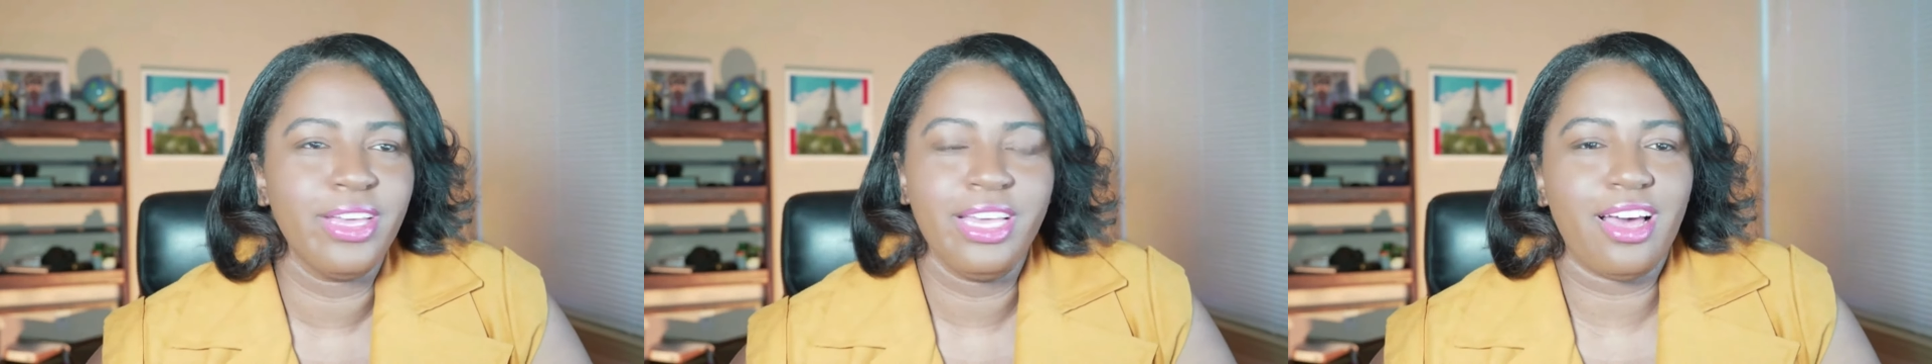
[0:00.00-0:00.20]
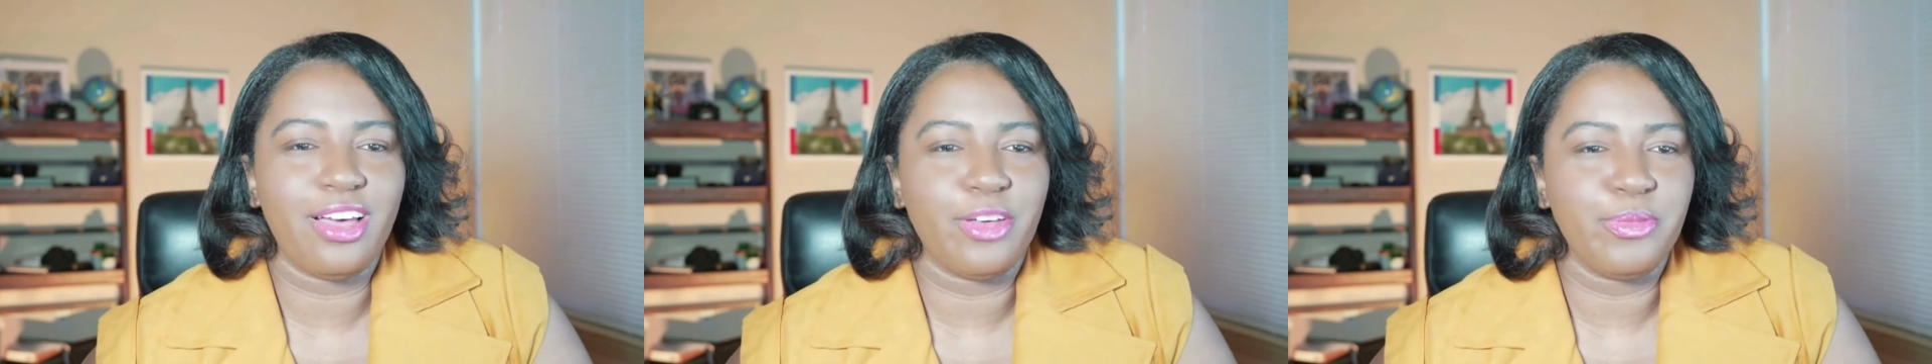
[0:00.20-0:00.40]

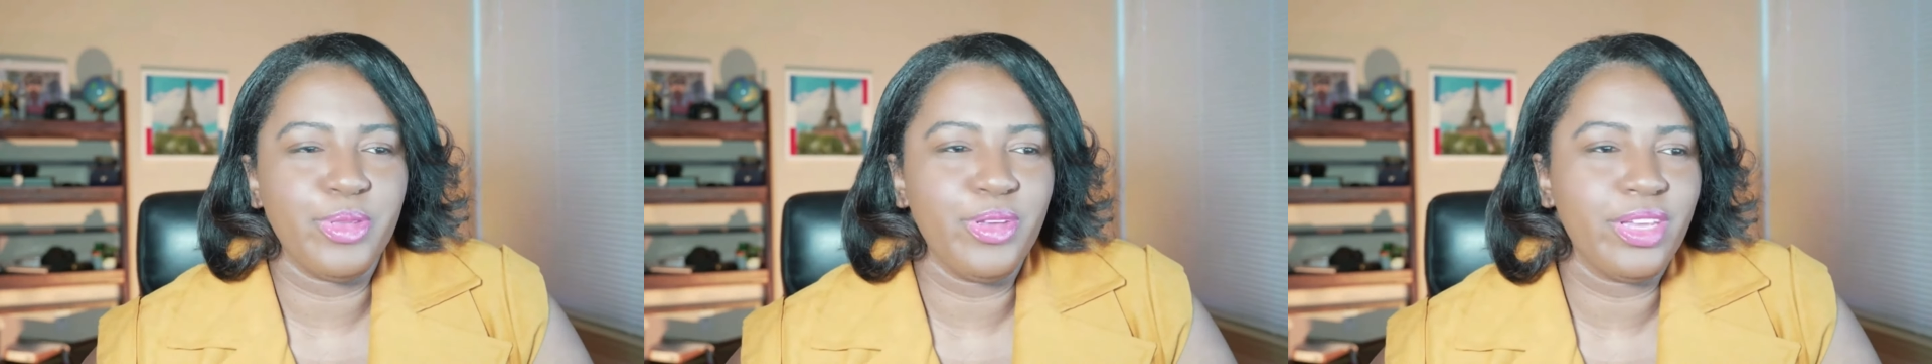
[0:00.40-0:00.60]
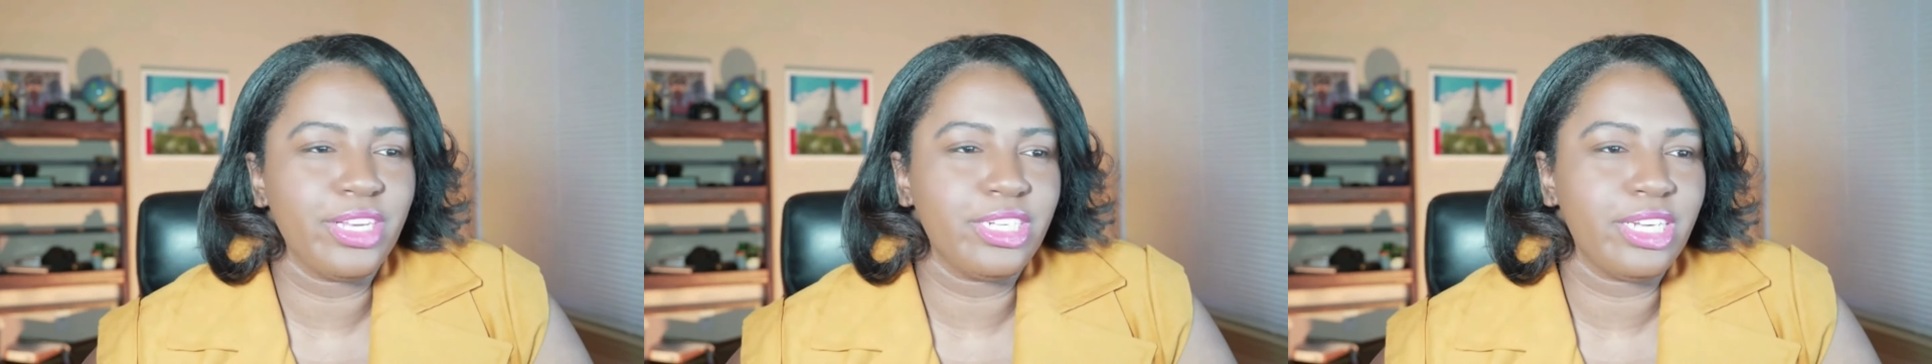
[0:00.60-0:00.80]
You
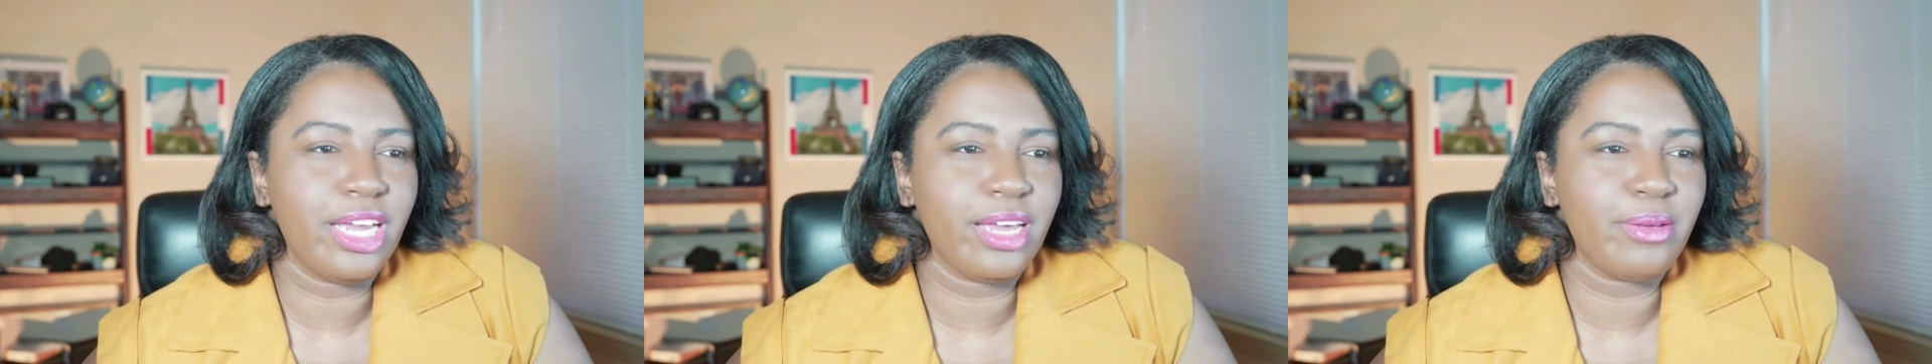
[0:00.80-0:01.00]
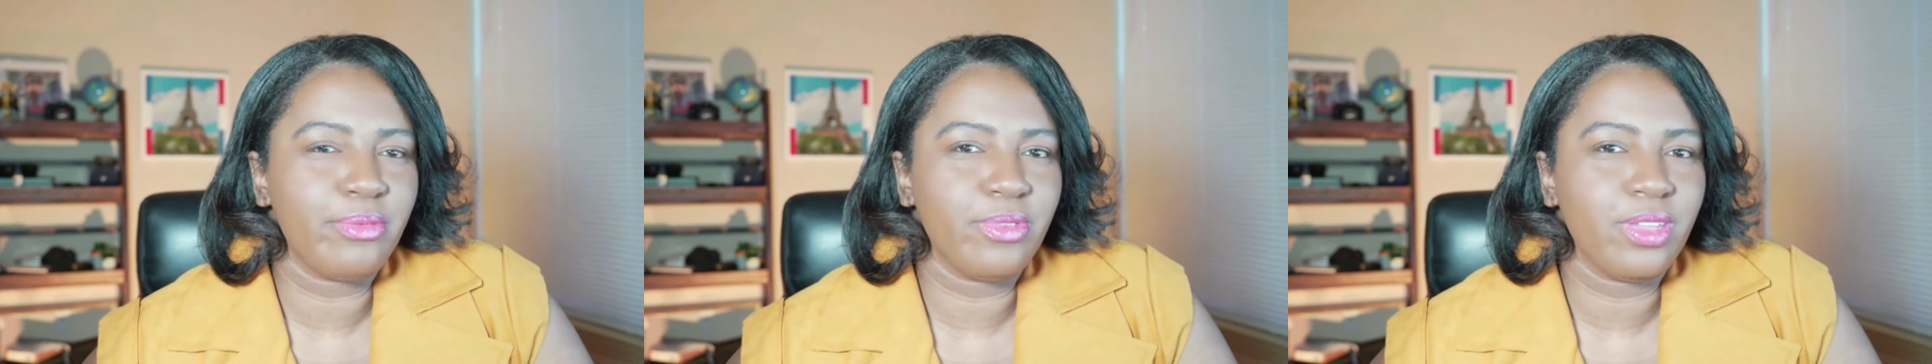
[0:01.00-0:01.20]
can check
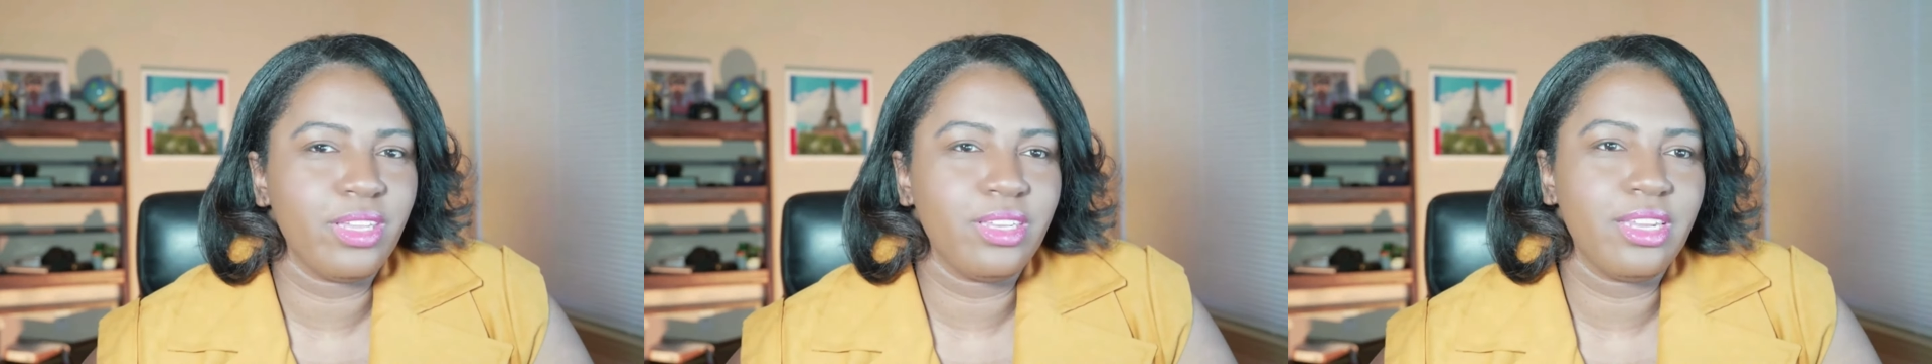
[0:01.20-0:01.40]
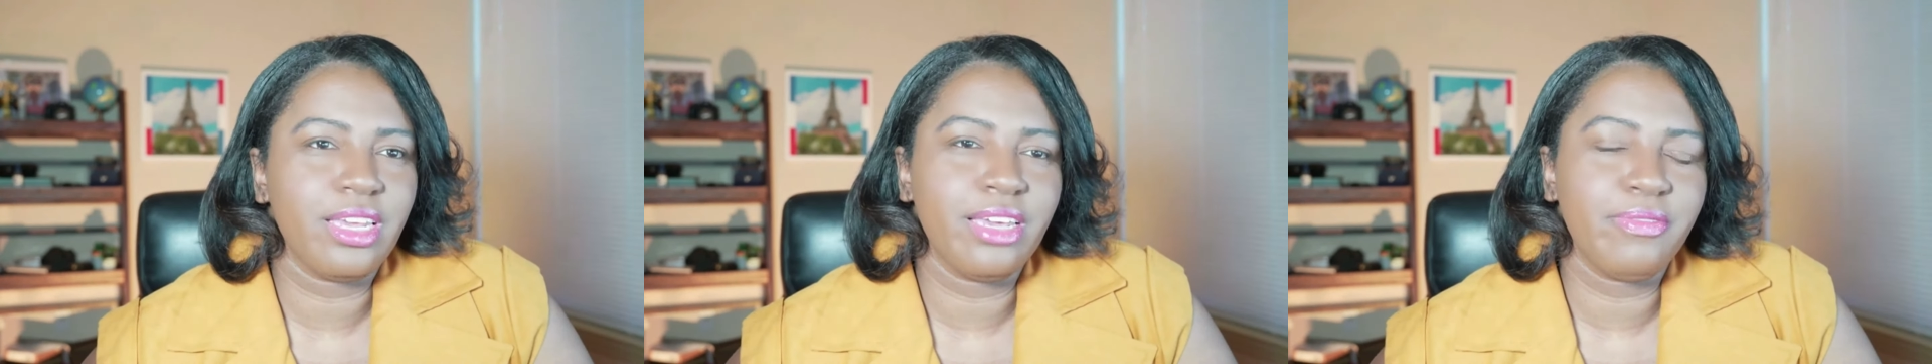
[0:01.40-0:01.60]

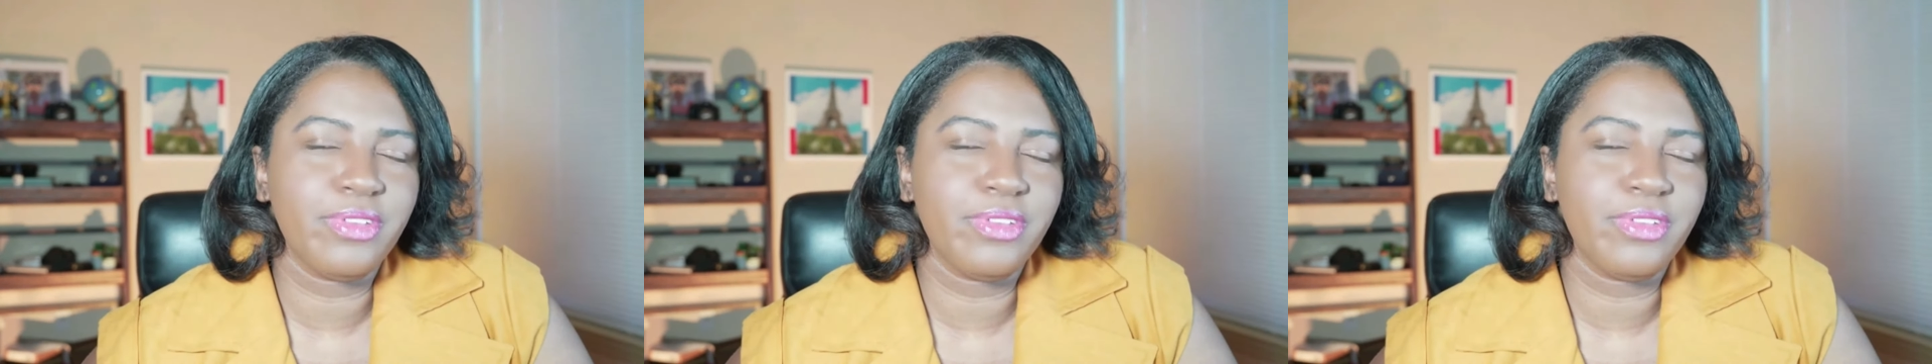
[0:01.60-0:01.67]
even